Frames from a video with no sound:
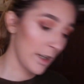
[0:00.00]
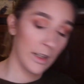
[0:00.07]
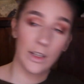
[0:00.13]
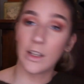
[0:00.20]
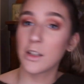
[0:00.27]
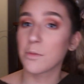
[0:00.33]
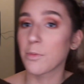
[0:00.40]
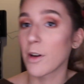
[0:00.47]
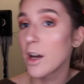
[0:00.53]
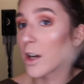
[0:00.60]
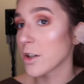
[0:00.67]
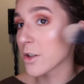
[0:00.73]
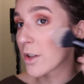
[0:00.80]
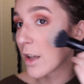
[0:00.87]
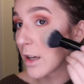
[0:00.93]
this
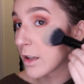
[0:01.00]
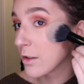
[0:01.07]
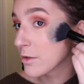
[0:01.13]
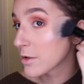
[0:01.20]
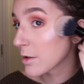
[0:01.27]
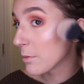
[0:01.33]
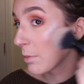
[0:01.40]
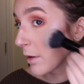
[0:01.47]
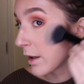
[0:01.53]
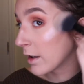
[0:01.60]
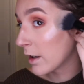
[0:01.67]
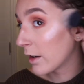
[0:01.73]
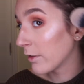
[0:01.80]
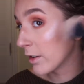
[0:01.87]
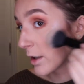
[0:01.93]
brush that I used to
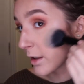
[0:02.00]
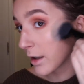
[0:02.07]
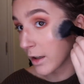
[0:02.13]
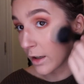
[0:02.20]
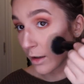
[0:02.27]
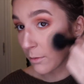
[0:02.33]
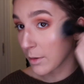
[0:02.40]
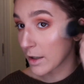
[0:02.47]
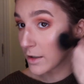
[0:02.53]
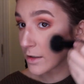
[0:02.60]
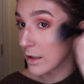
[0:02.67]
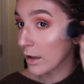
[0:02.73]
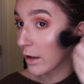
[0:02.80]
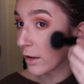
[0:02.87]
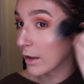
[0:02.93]
blend everything
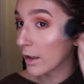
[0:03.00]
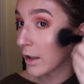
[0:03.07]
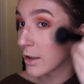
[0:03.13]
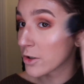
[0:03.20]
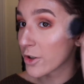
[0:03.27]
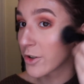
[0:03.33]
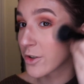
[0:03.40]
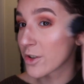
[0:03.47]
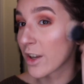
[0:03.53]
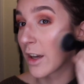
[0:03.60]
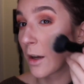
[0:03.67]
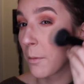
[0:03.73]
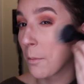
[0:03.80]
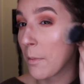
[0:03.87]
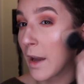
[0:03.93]
basically and just
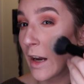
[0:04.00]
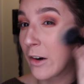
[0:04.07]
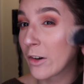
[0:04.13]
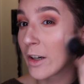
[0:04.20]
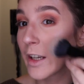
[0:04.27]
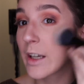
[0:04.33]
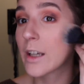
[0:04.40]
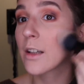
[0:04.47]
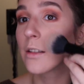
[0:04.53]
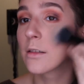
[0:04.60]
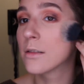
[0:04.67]
like marry it.